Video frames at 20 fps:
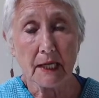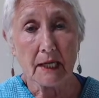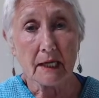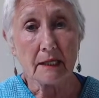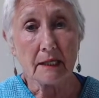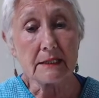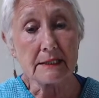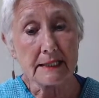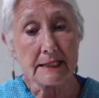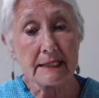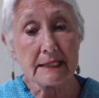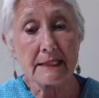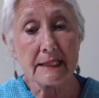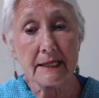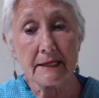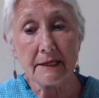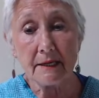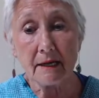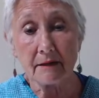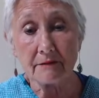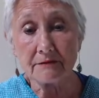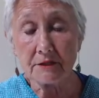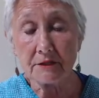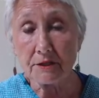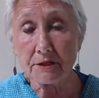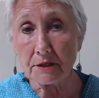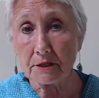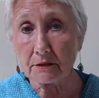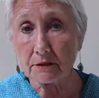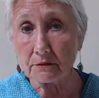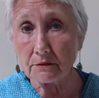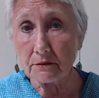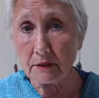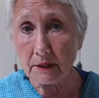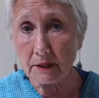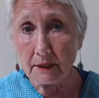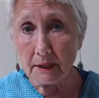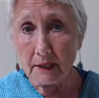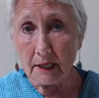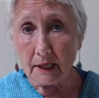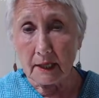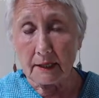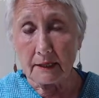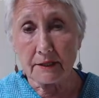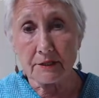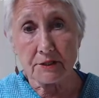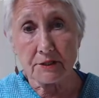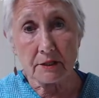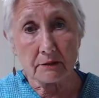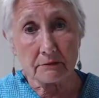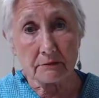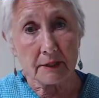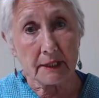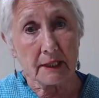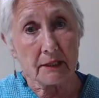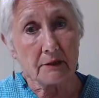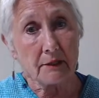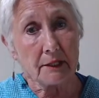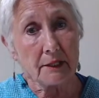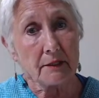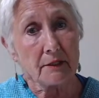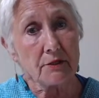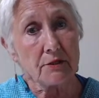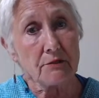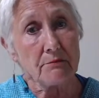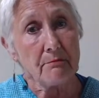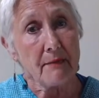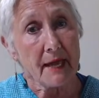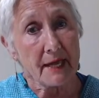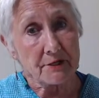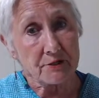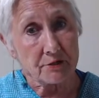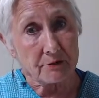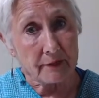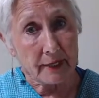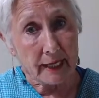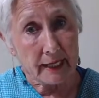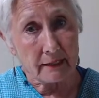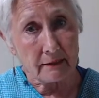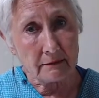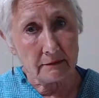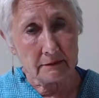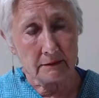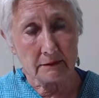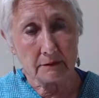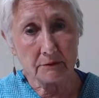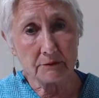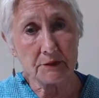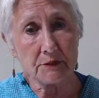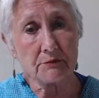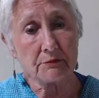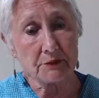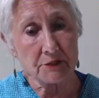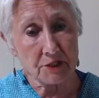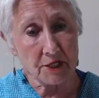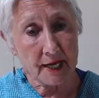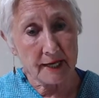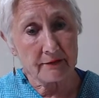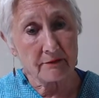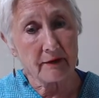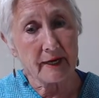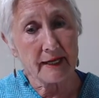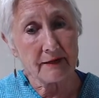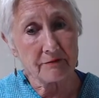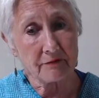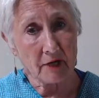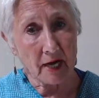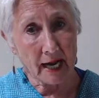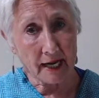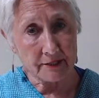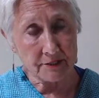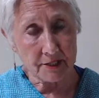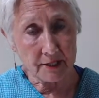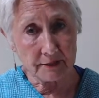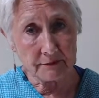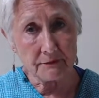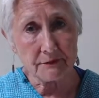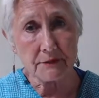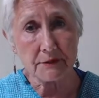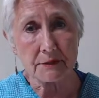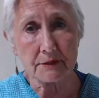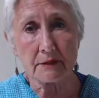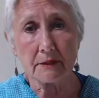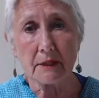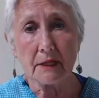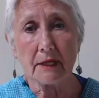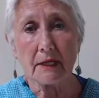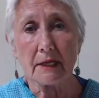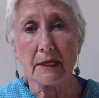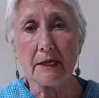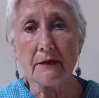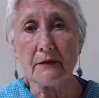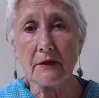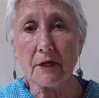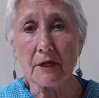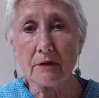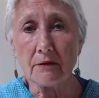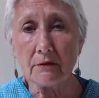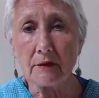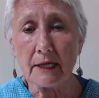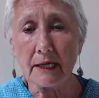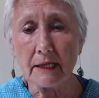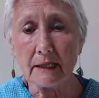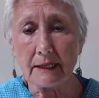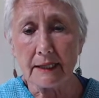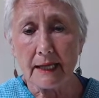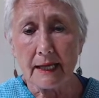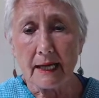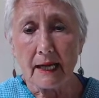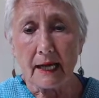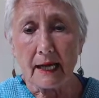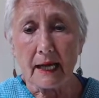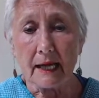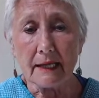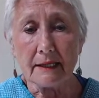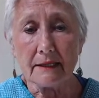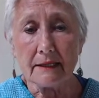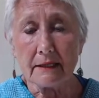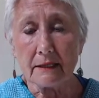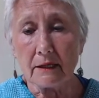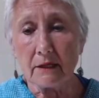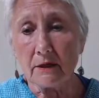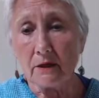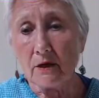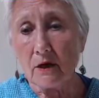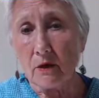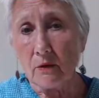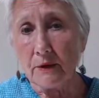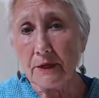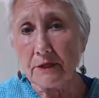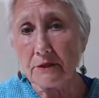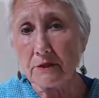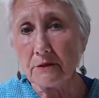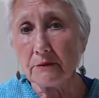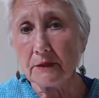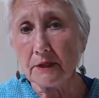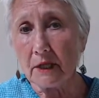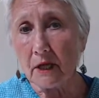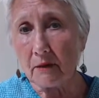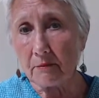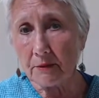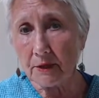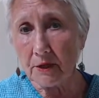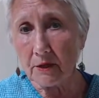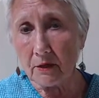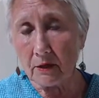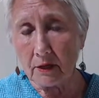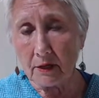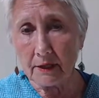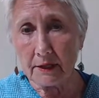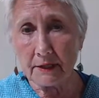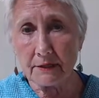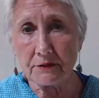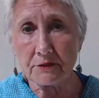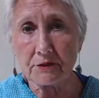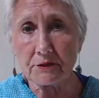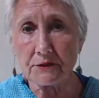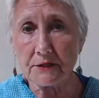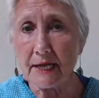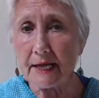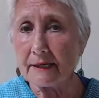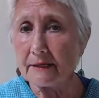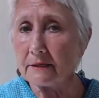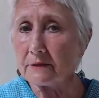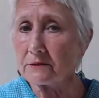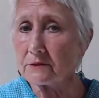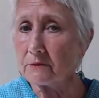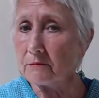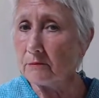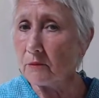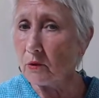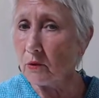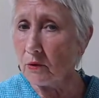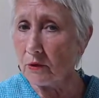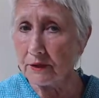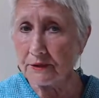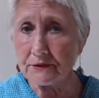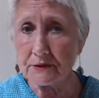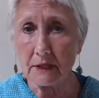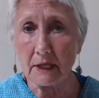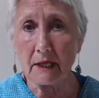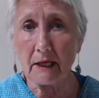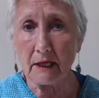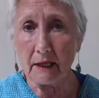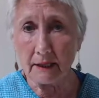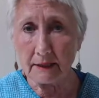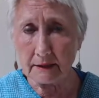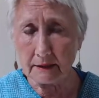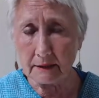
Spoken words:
It's easy enough to do. The children are going to do measuring, which will generate fractions in the unit, and going to a lumber yard and just getting some boards cut